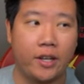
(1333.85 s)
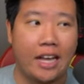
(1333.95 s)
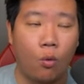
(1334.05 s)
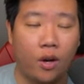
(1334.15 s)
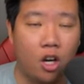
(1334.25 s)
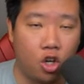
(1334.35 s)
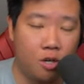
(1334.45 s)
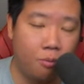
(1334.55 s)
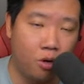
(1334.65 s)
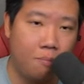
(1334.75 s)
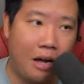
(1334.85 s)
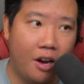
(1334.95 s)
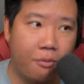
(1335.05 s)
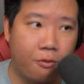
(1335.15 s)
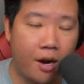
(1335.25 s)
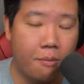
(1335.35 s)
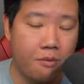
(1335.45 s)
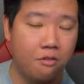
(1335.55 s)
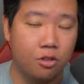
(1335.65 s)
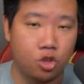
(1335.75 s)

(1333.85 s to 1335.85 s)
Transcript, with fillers: And I want to learn more about it before I even